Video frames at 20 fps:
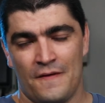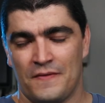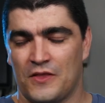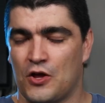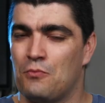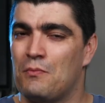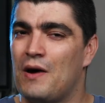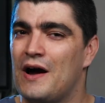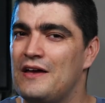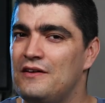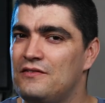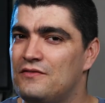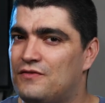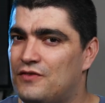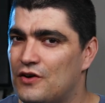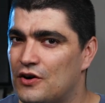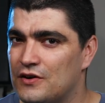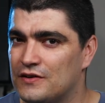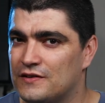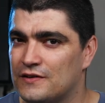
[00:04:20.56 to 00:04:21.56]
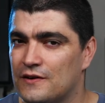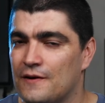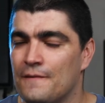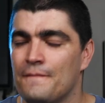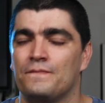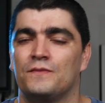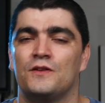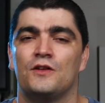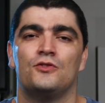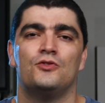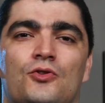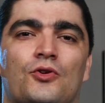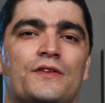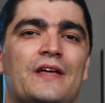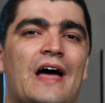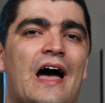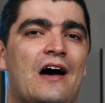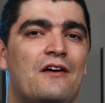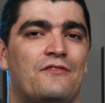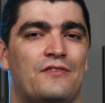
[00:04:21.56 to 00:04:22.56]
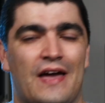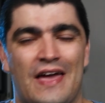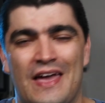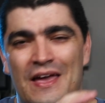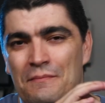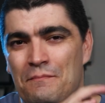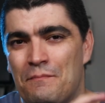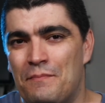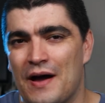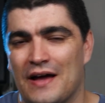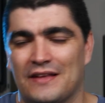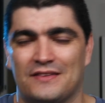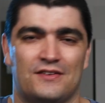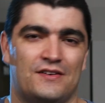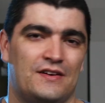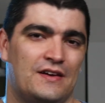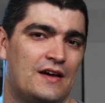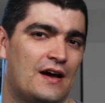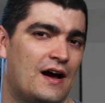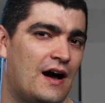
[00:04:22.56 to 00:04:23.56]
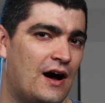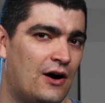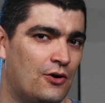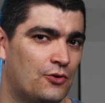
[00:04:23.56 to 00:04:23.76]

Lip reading: Now, my inverter did not have a battery